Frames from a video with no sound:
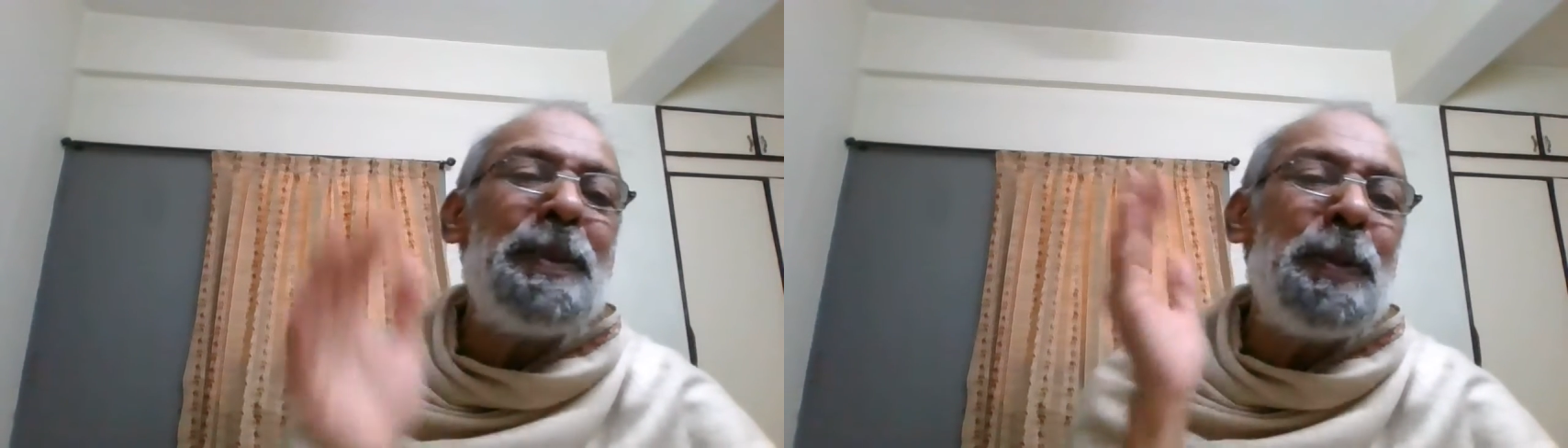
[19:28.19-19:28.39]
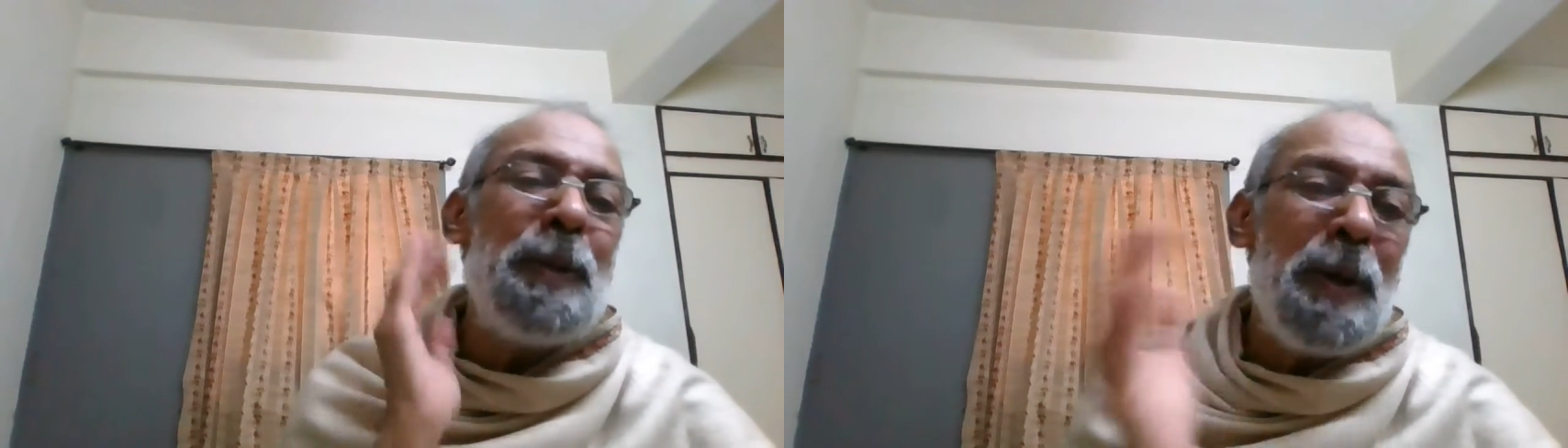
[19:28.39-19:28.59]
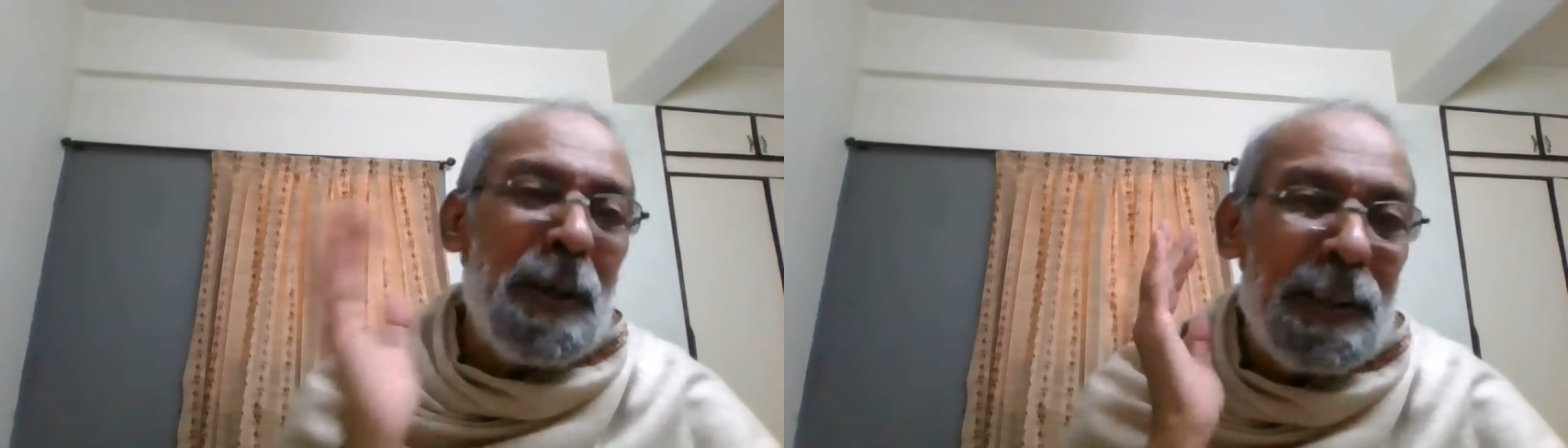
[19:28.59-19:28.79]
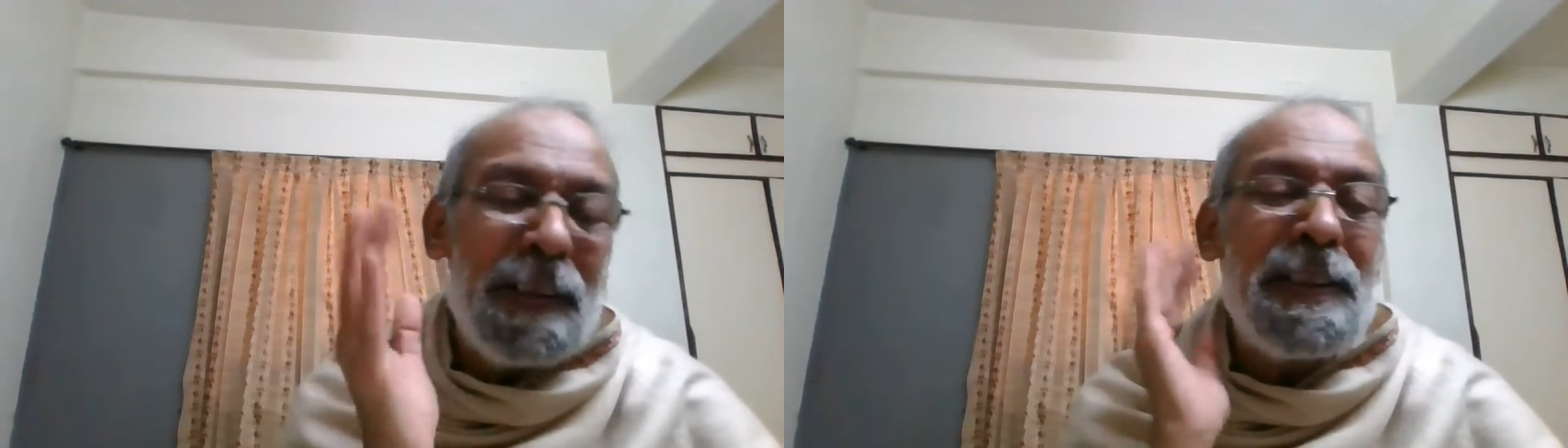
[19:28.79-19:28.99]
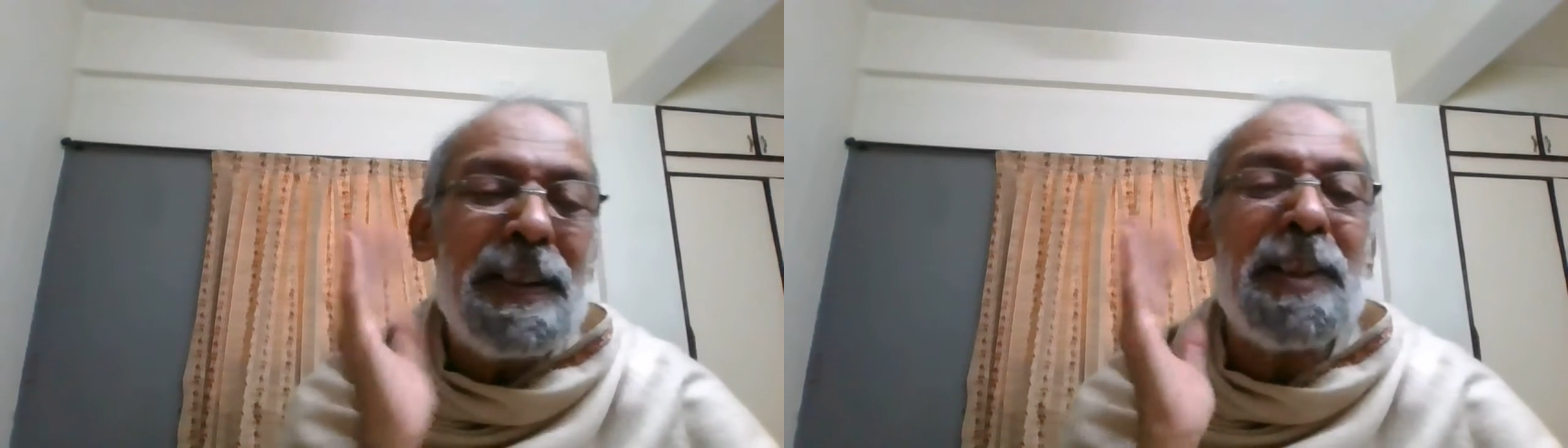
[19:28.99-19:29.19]
to
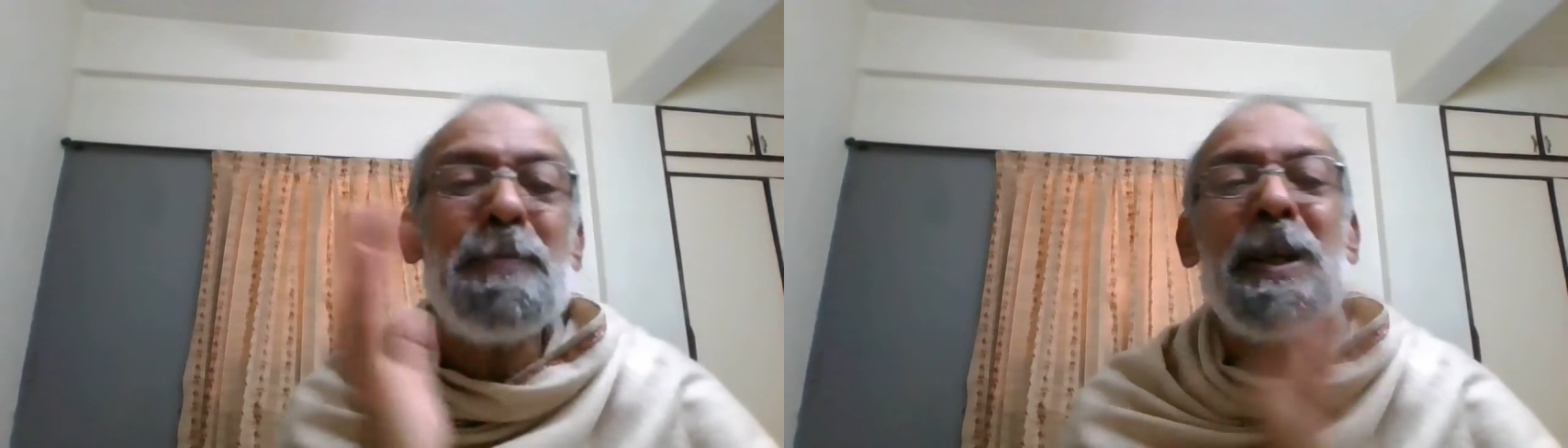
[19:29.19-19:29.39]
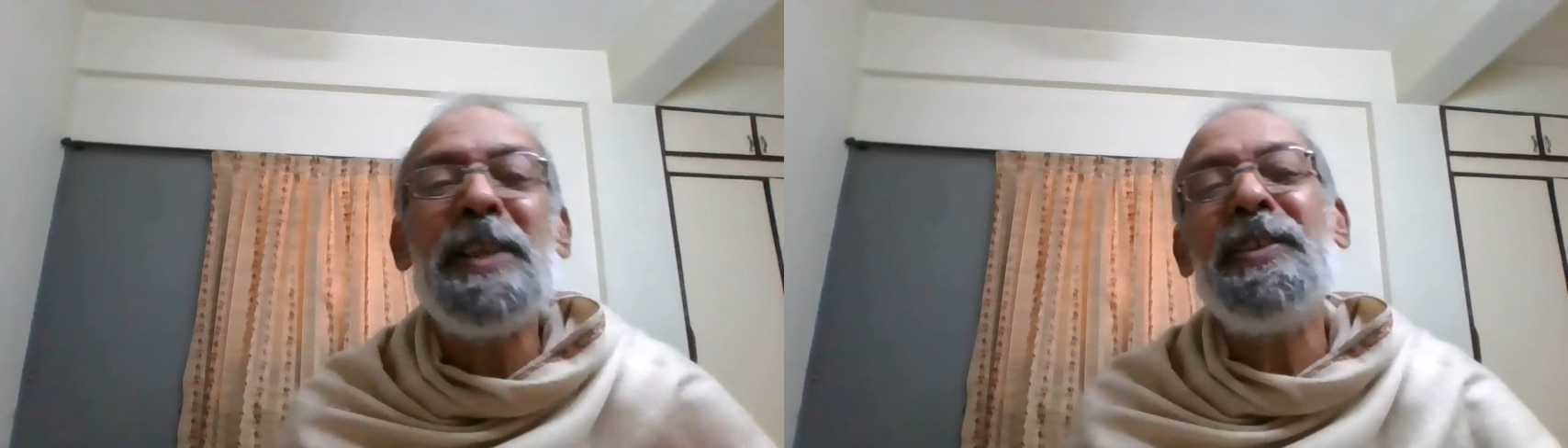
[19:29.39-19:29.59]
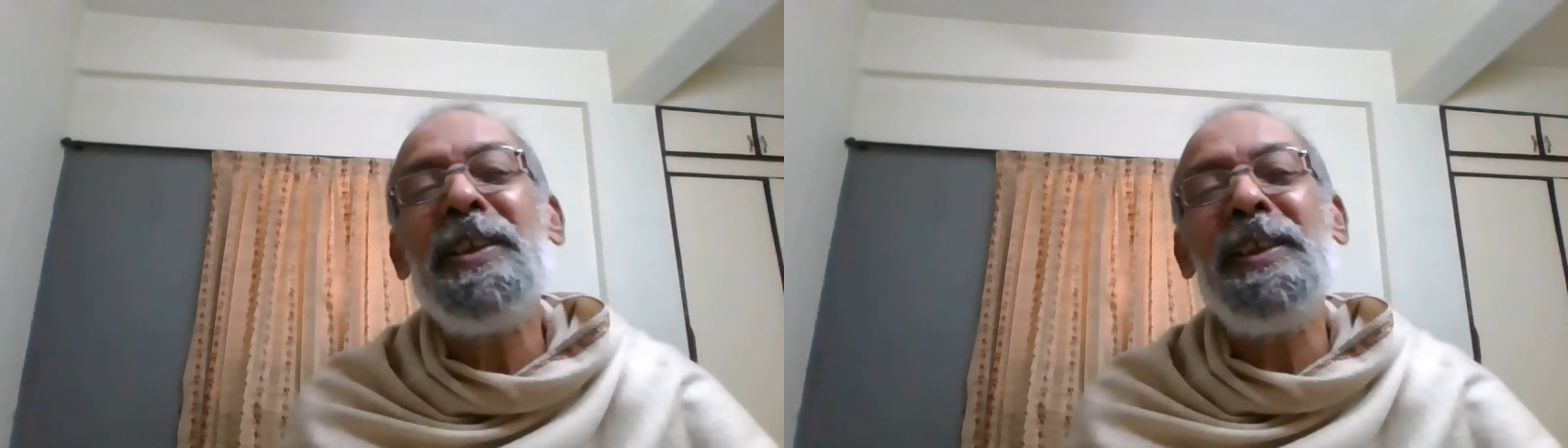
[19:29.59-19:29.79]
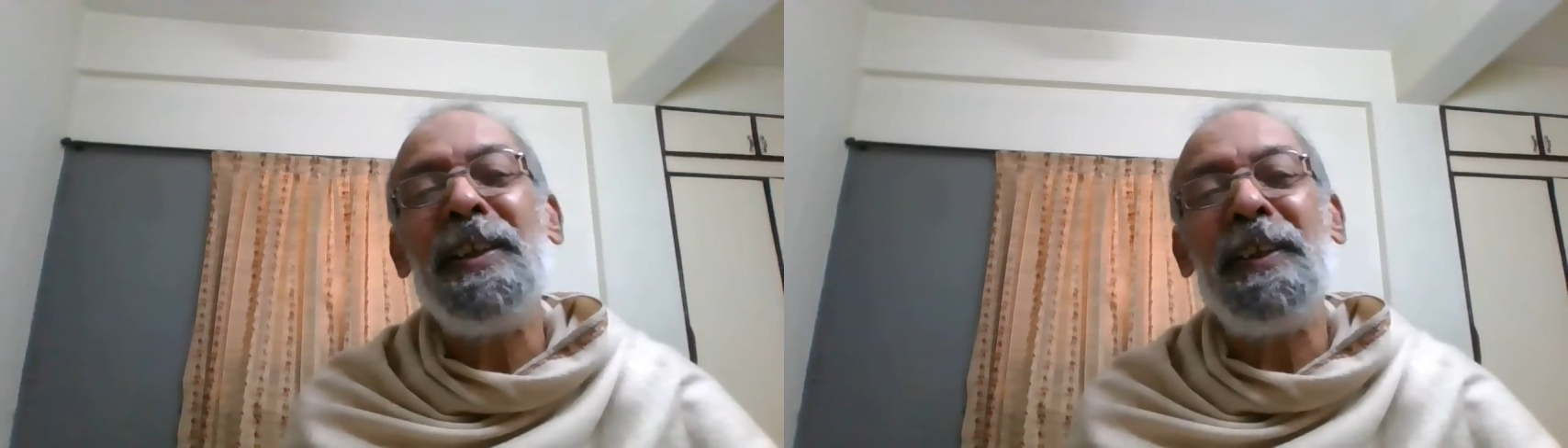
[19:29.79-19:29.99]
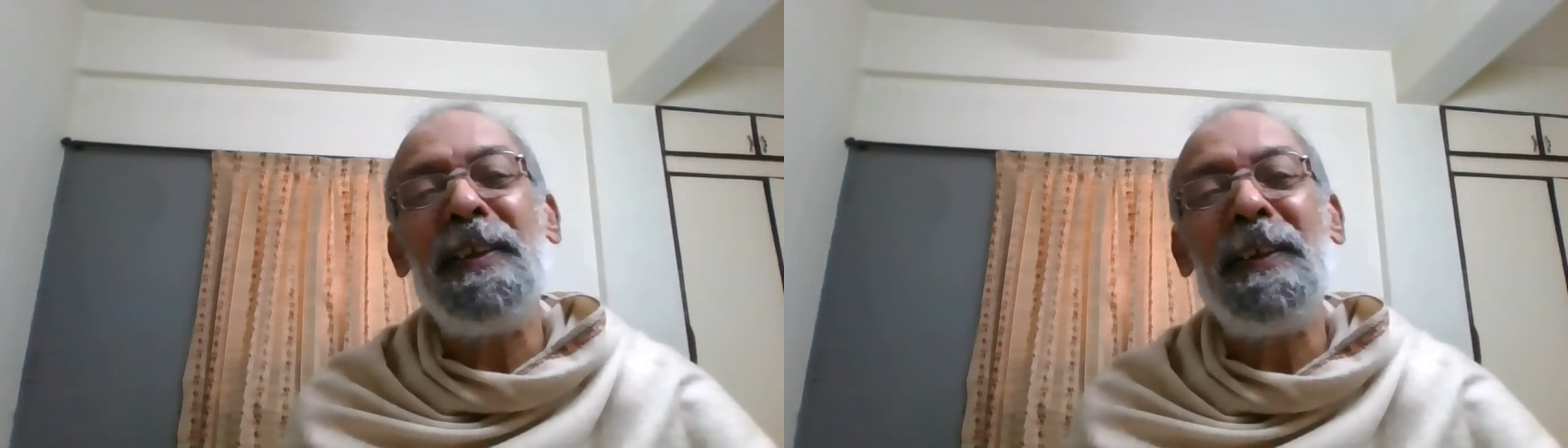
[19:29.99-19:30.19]
touch my
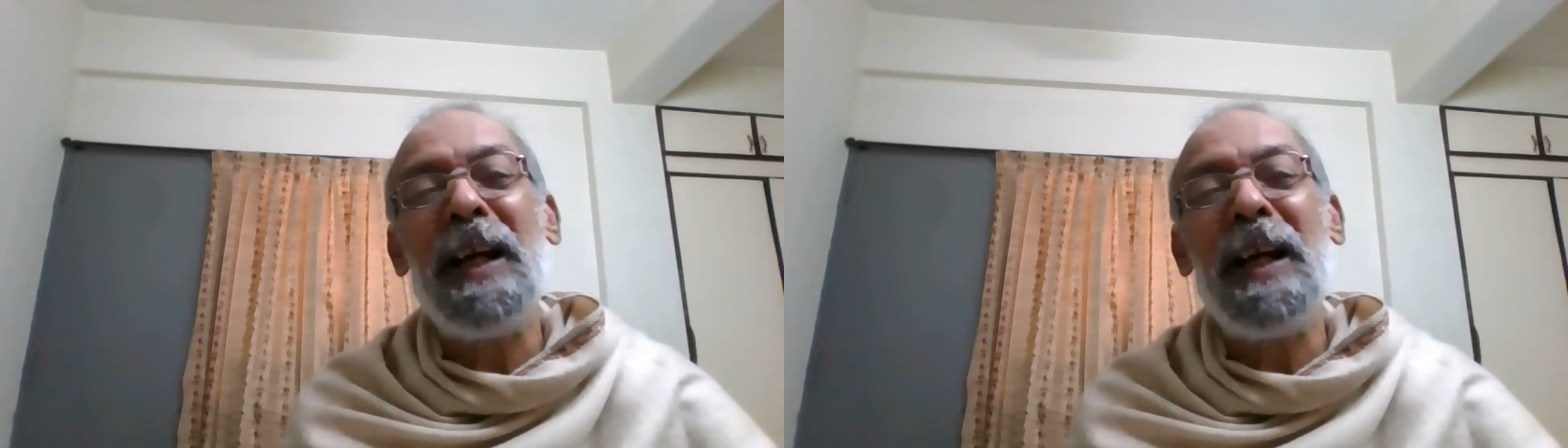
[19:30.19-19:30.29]
cheek.